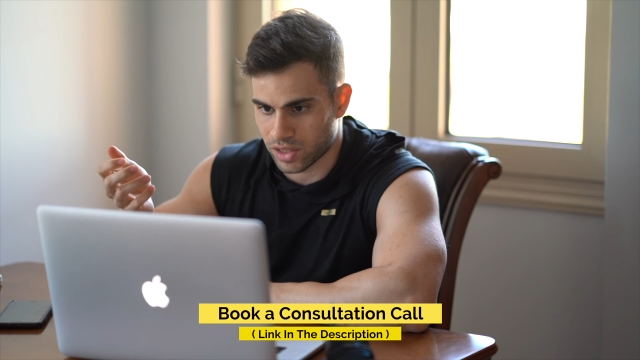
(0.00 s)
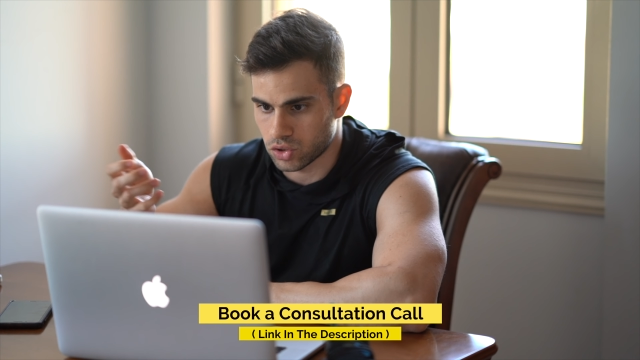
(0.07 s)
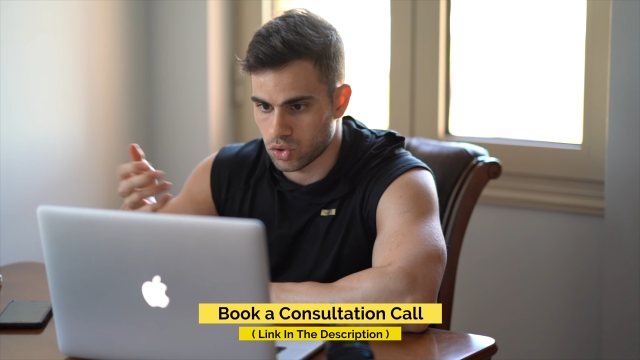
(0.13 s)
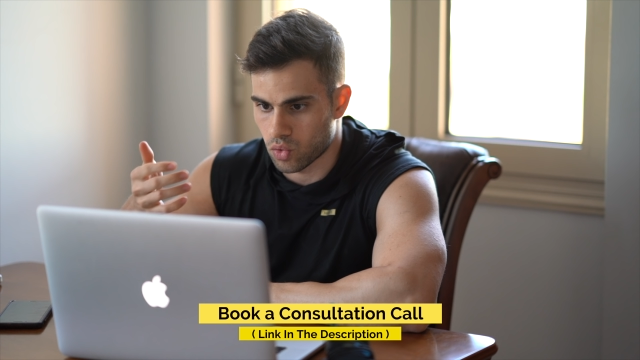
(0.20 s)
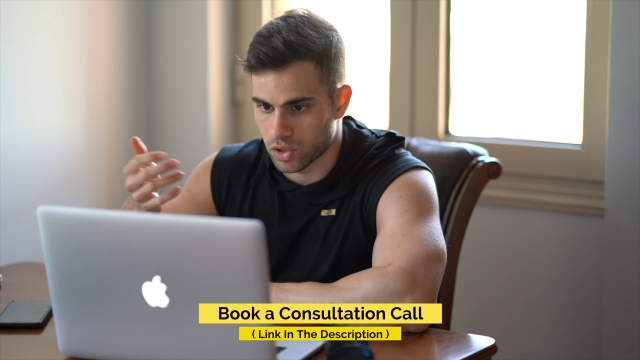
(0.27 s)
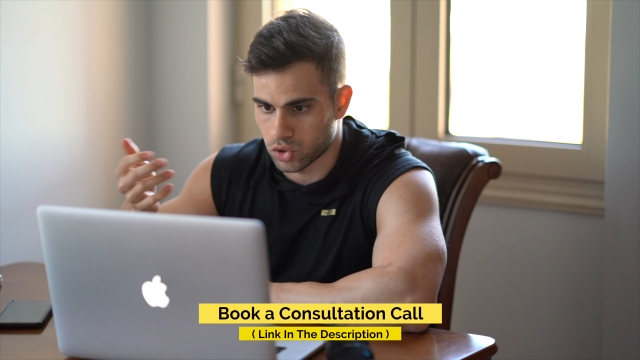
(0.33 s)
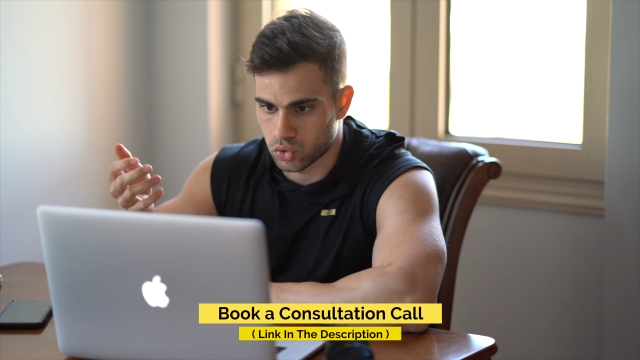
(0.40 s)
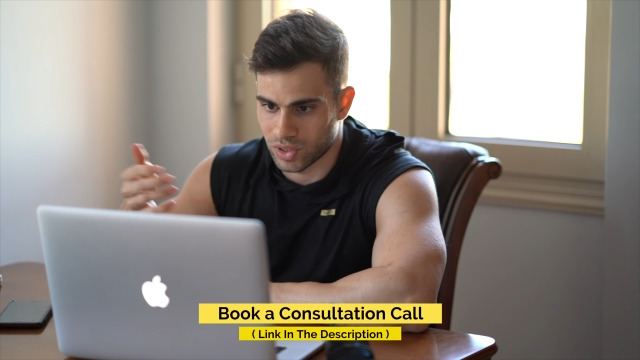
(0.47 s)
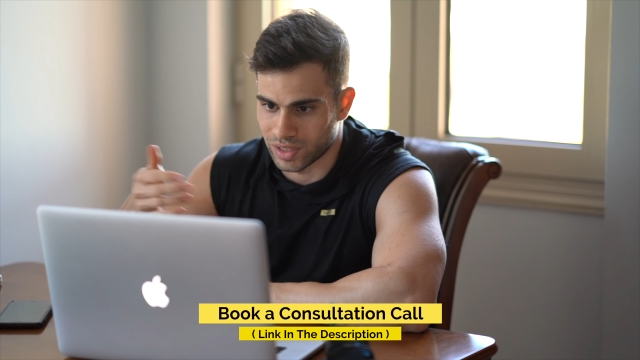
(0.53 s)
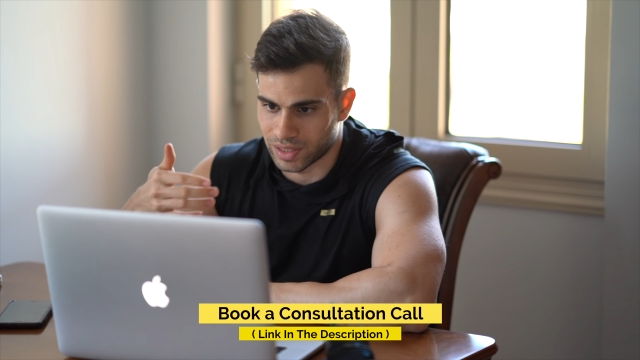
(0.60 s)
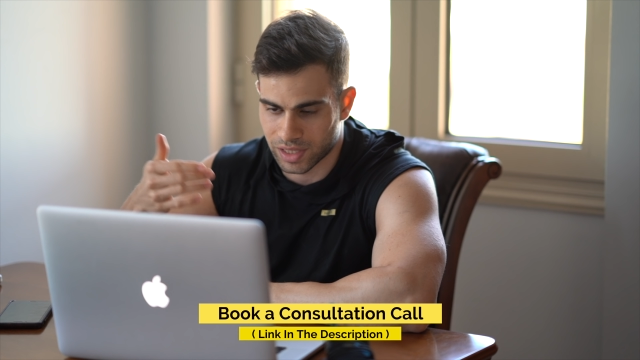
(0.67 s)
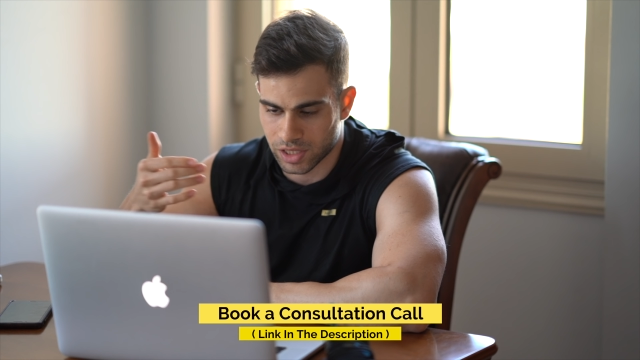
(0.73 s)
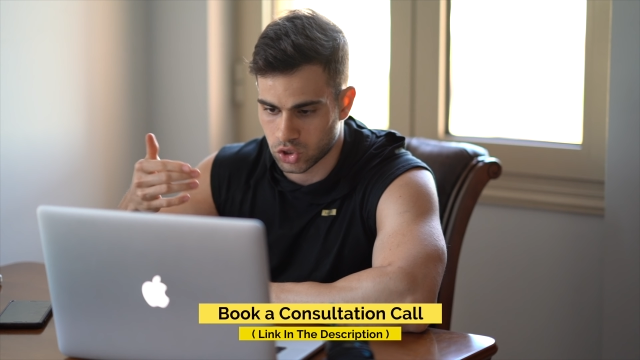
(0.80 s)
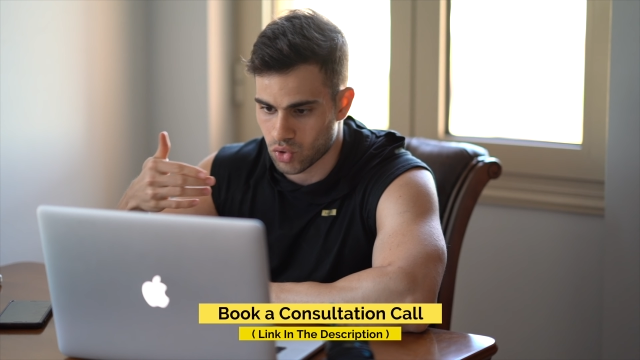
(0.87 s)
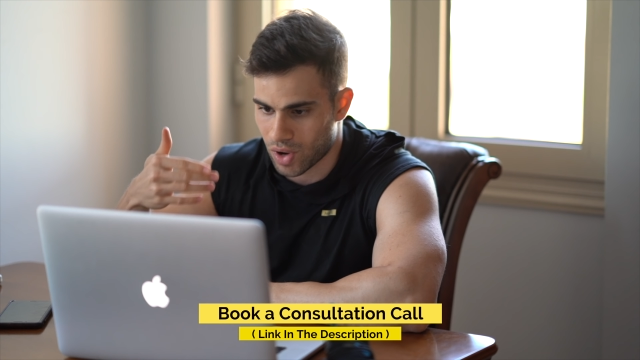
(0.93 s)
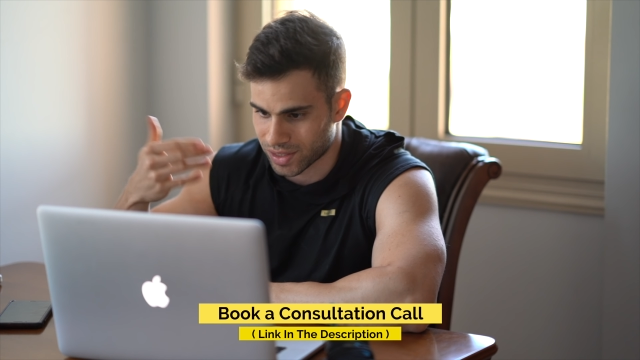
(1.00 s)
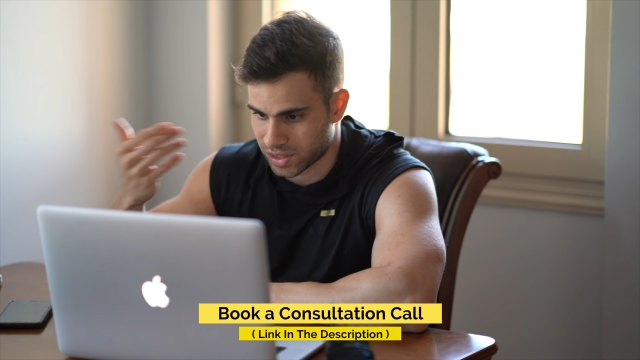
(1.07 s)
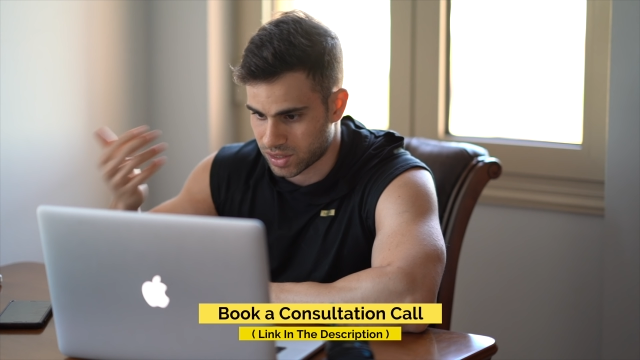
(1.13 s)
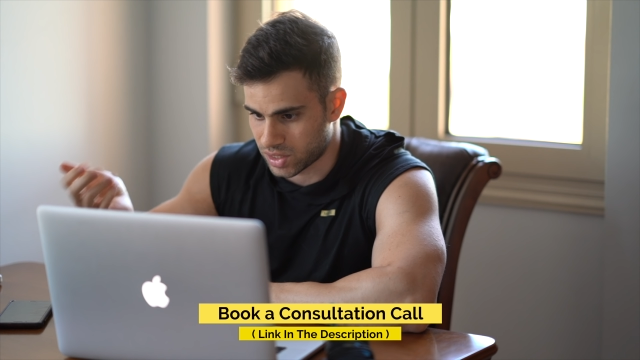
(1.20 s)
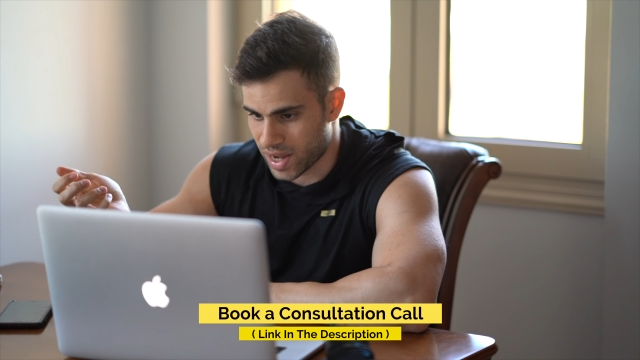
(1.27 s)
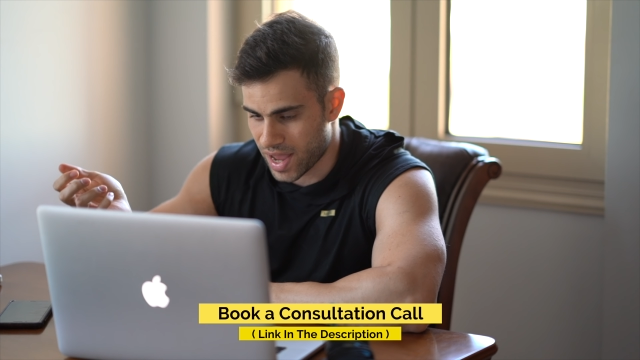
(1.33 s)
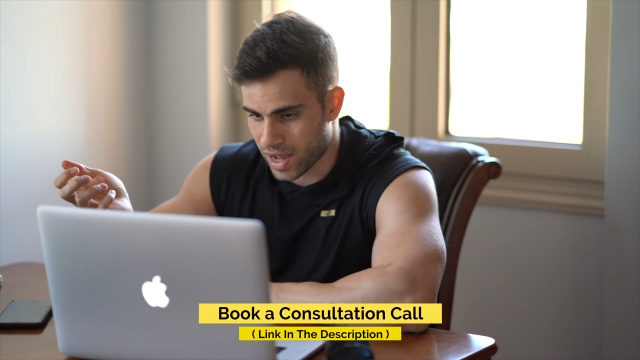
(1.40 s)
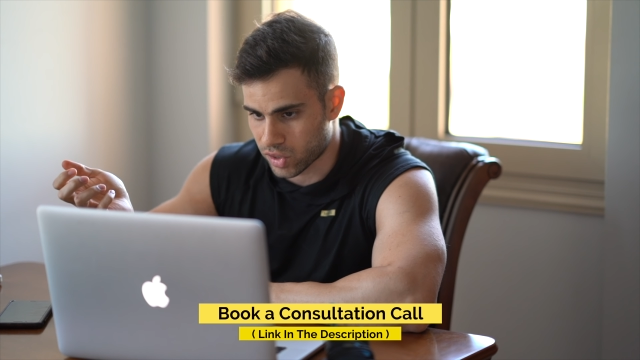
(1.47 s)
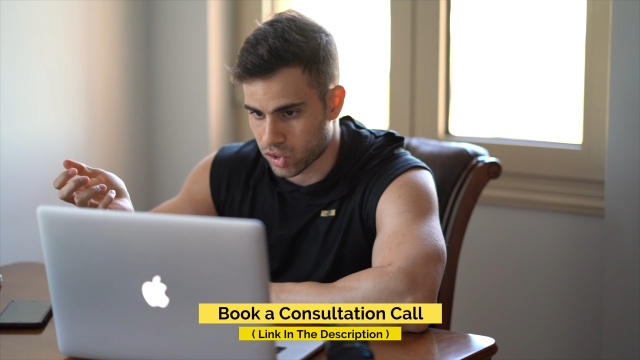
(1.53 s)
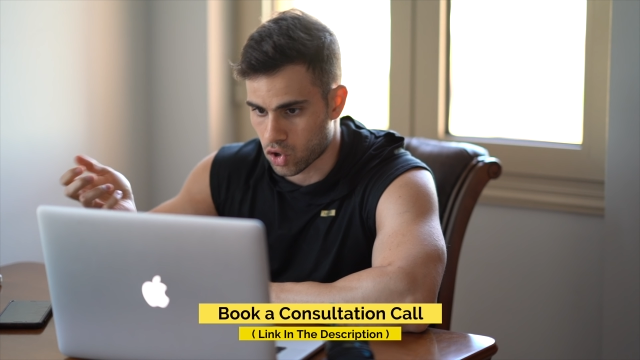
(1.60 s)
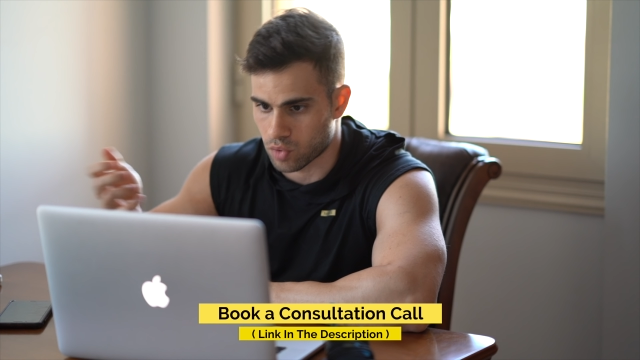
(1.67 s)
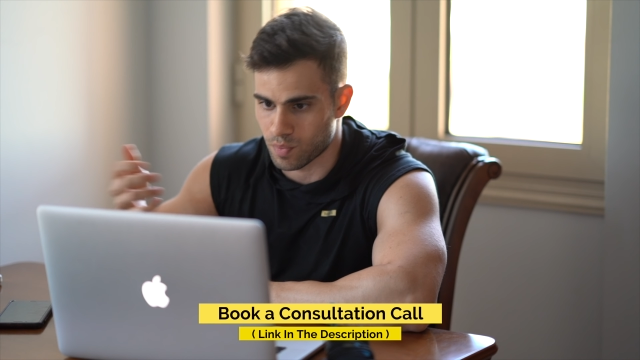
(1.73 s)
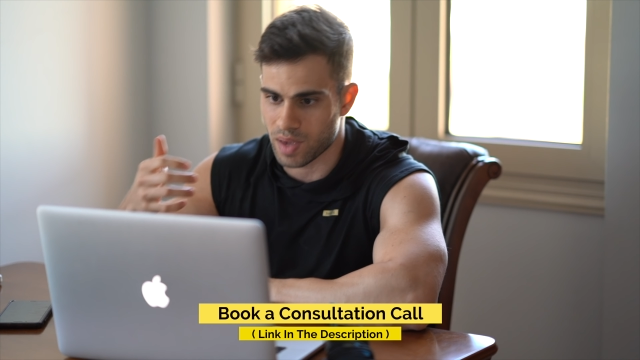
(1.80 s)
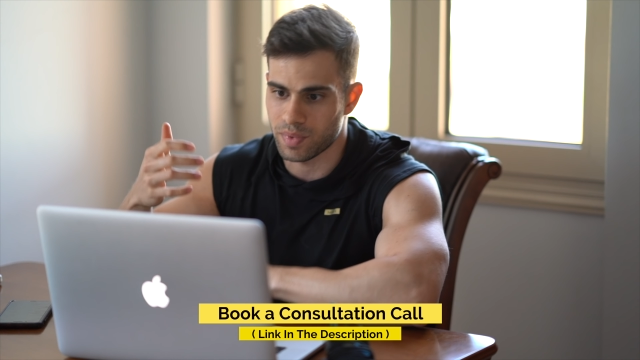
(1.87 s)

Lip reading: we're going to discuss how